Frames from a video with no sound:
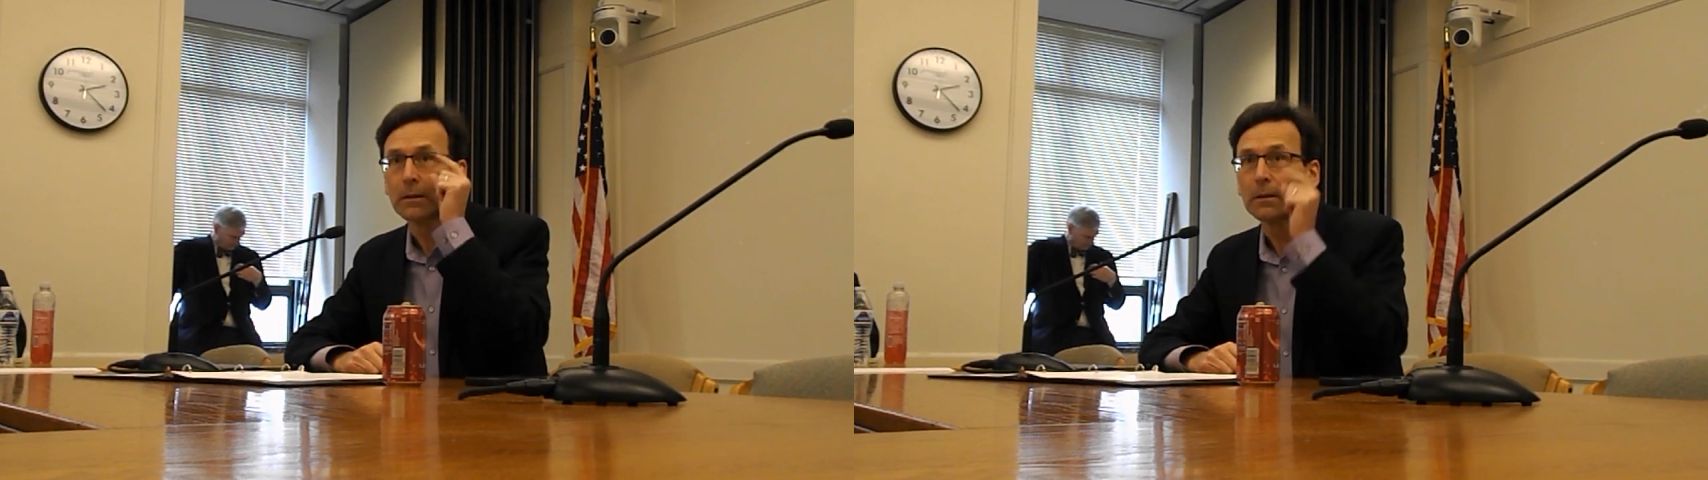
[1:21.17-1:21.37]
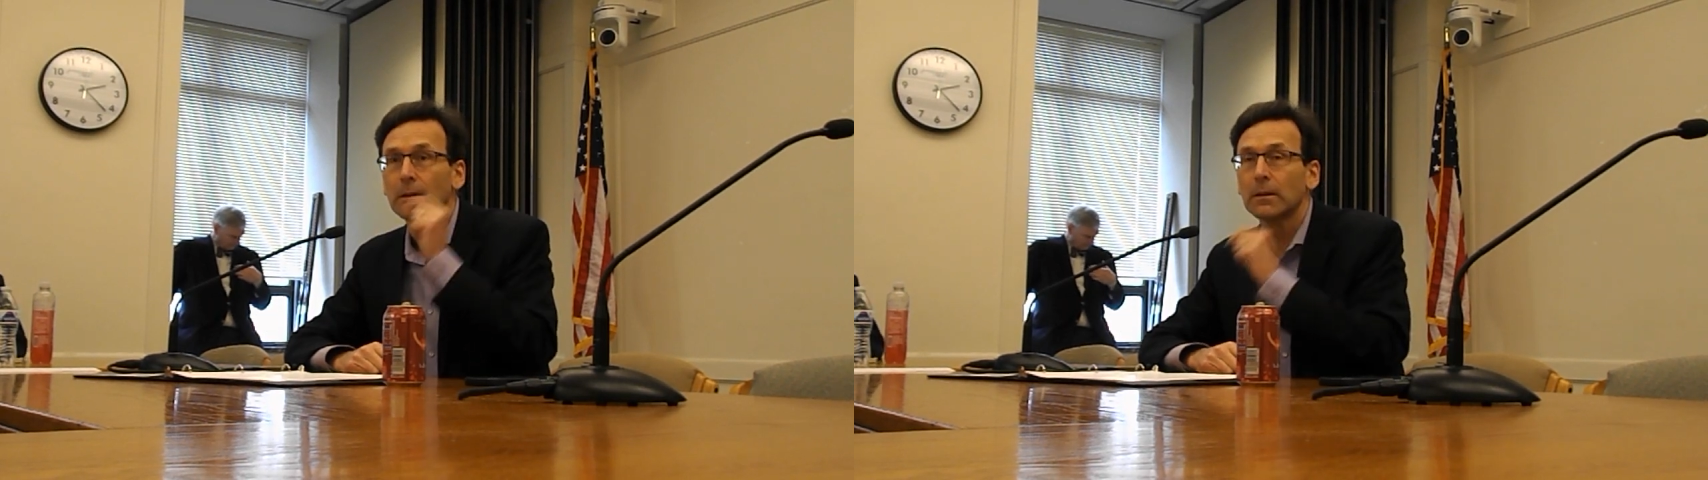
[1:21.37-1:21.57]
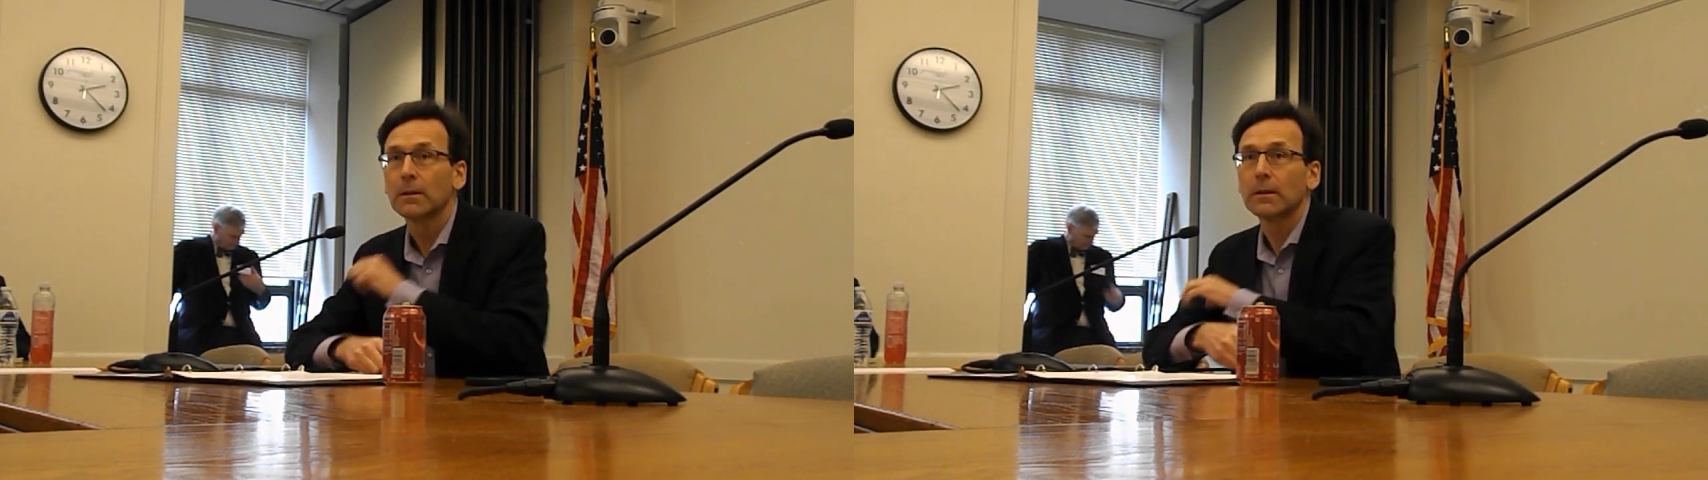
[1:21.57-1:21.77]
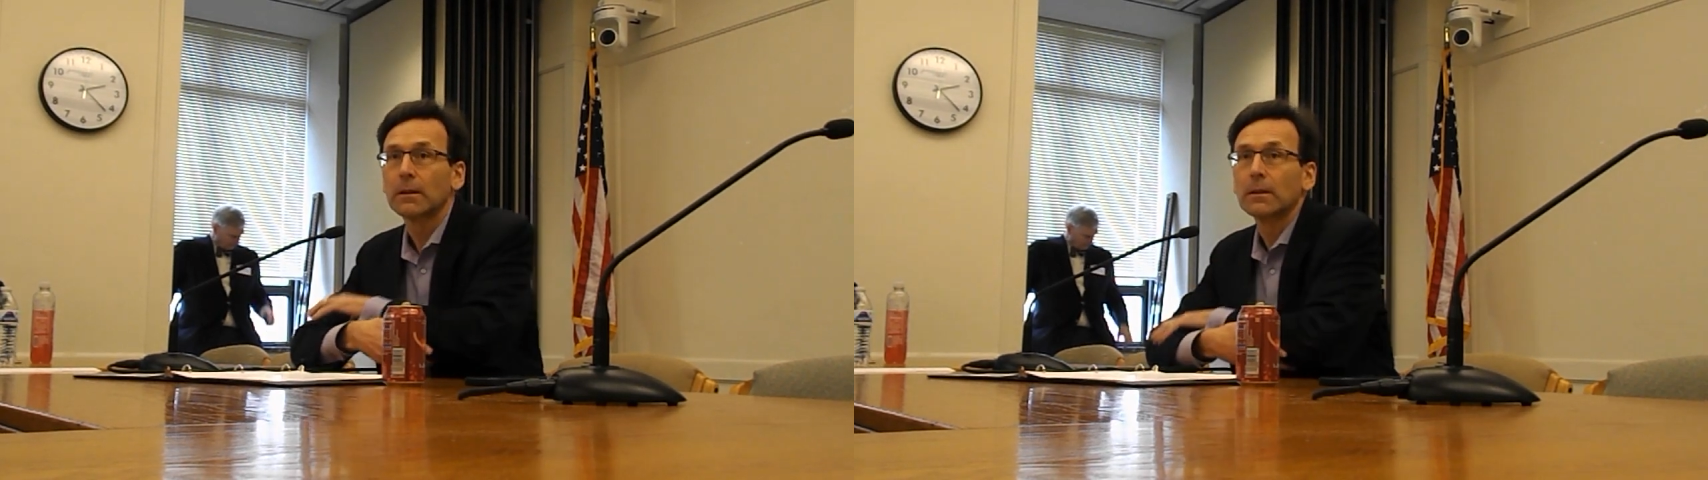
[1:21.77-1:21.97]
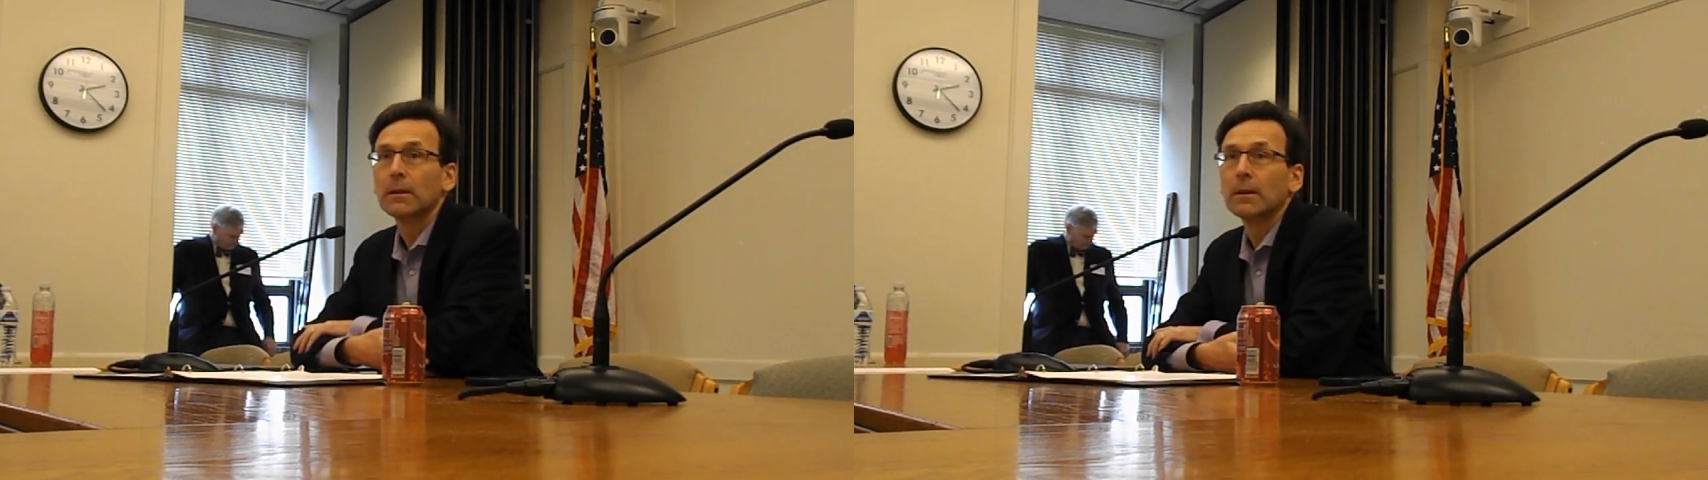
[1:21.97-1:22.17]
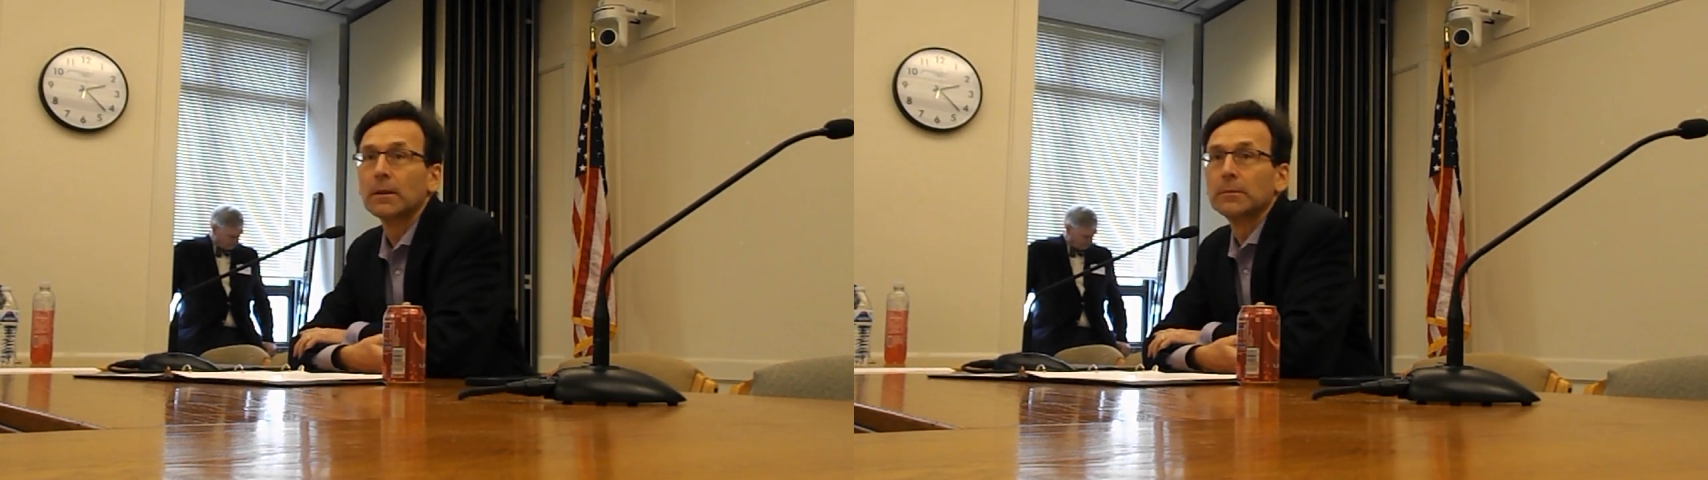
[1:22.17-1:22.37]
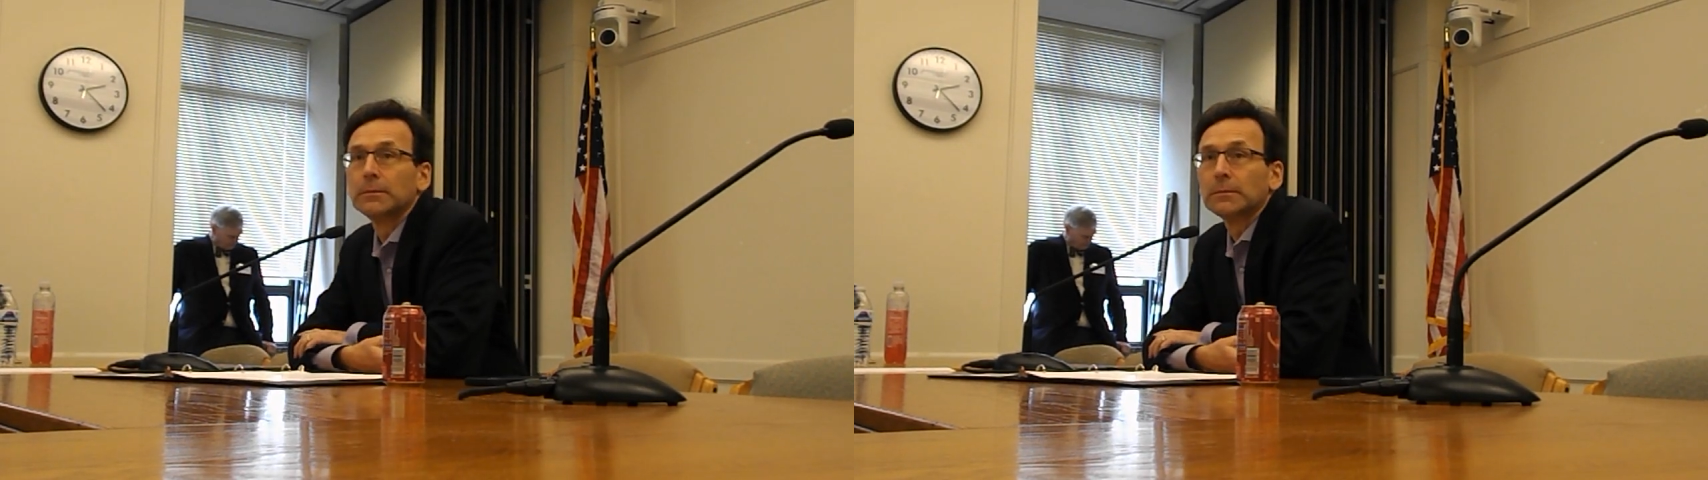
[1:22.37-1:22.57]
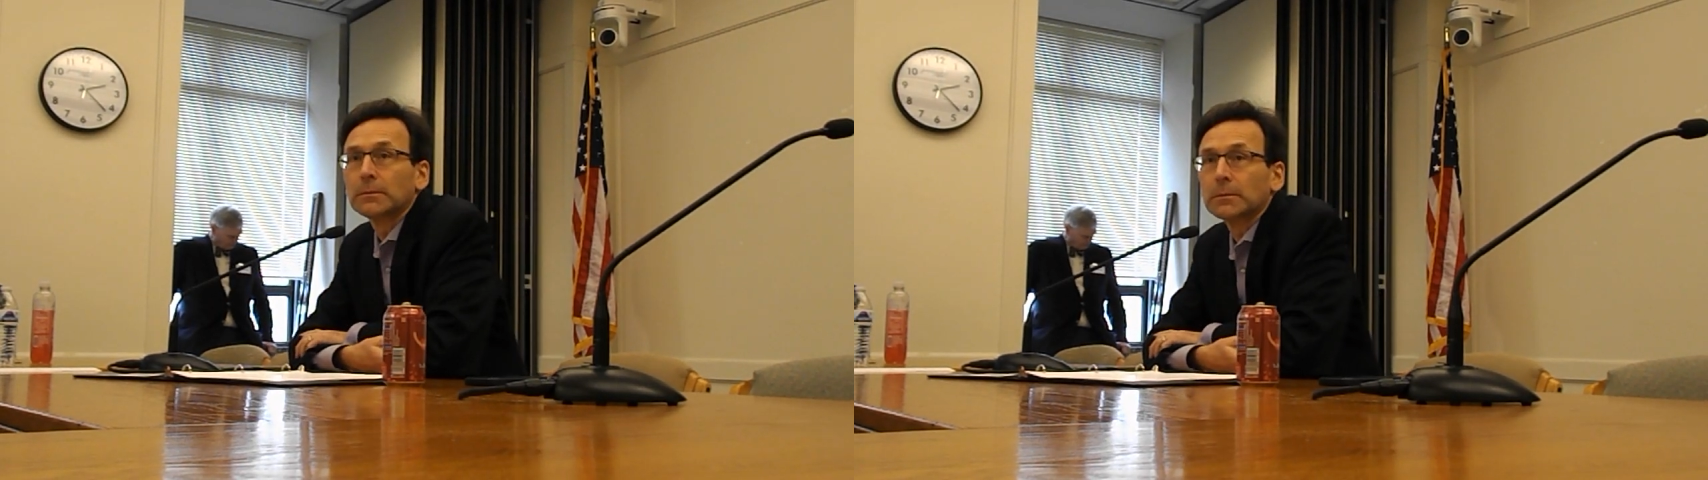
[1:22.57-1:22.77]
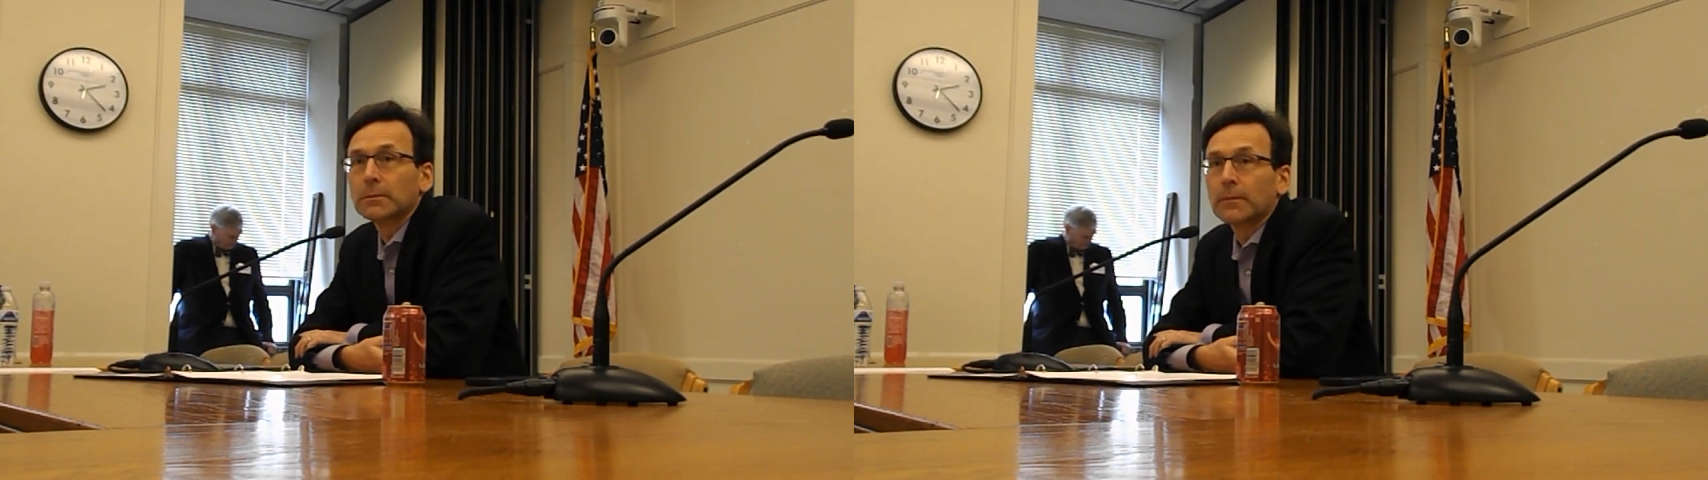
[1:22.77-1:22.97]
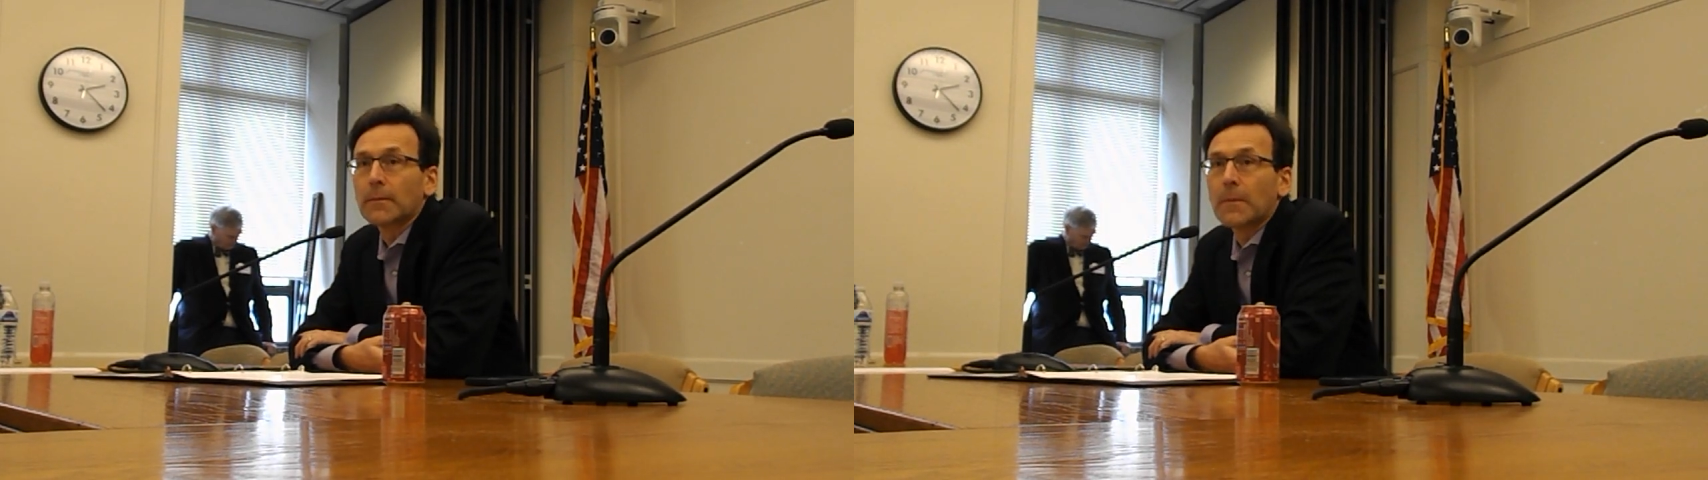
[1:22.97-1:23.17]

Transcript: We're concerned that broadcasters weren't